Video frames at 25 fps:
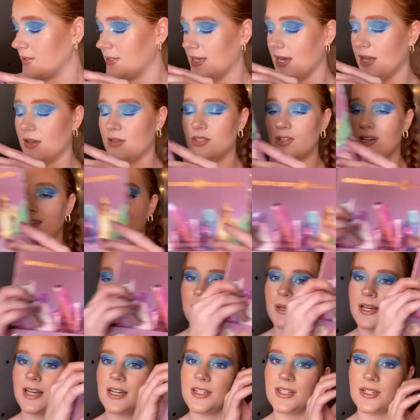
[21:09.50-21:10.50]
out. So I think I'm
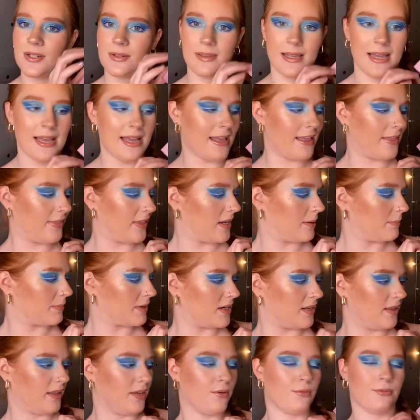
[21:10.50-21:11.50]
gonna do that. I think I'm
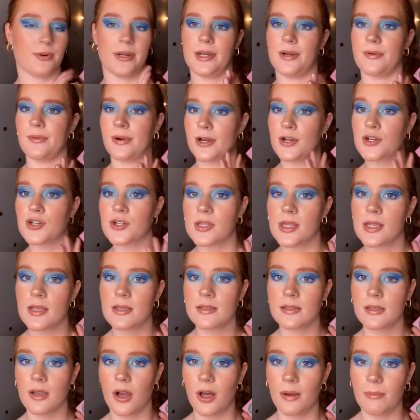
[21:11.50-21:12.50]
gonna like rearrange
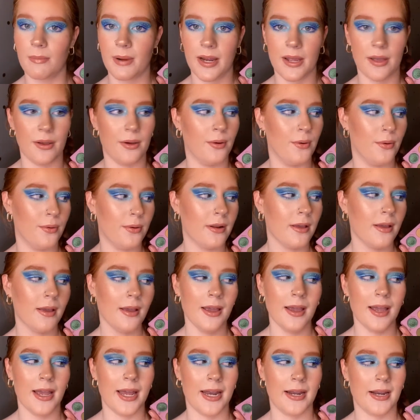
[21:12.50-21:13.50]
this on my own
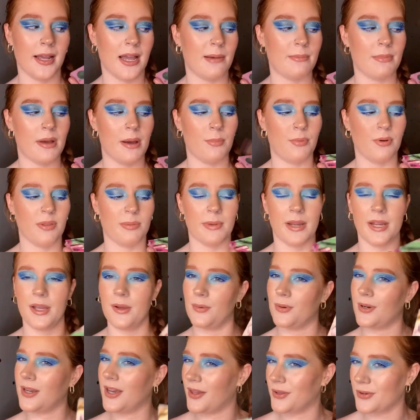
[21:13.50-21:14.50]
and come up with my
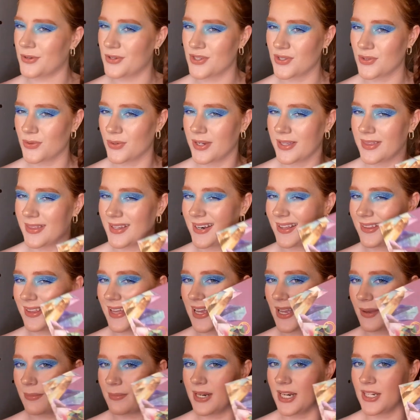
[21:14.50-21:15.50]
own color story that I
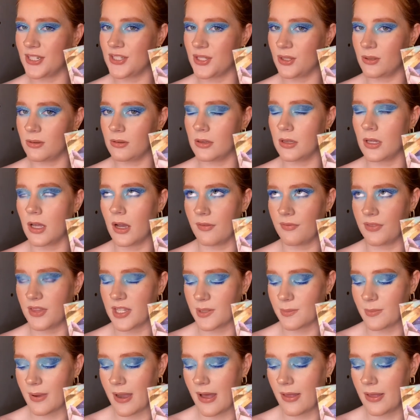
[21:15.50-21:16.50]
like. But I do love this
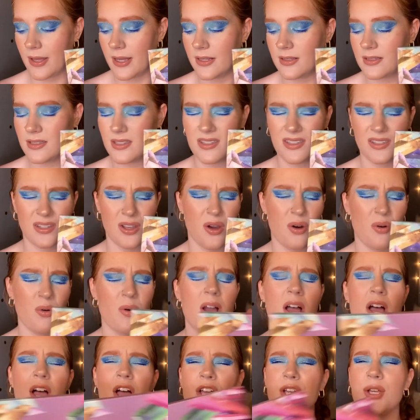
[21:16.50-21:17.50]
palette. It's so
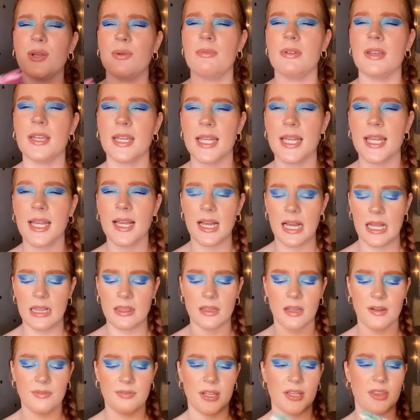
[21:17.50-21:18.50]
unique. I
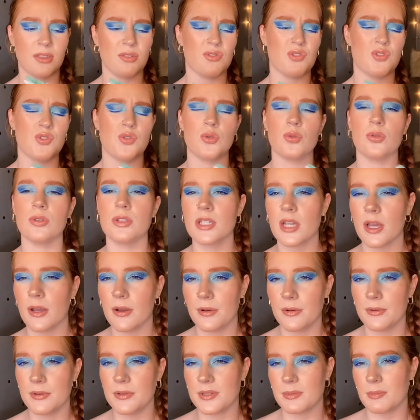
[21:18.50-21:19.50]
love like the jewel
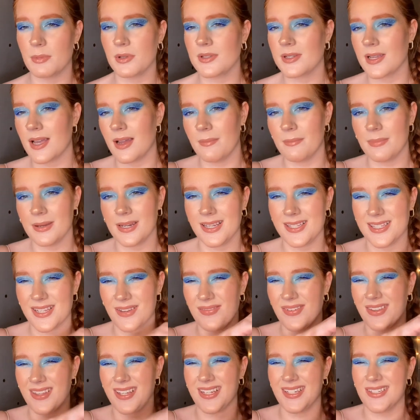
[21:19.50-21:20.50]
tones. Most companies I
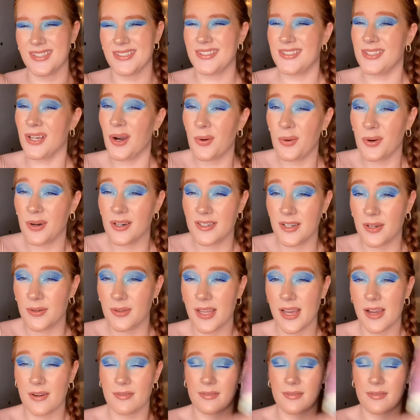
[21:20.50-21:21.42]
feel like don't go that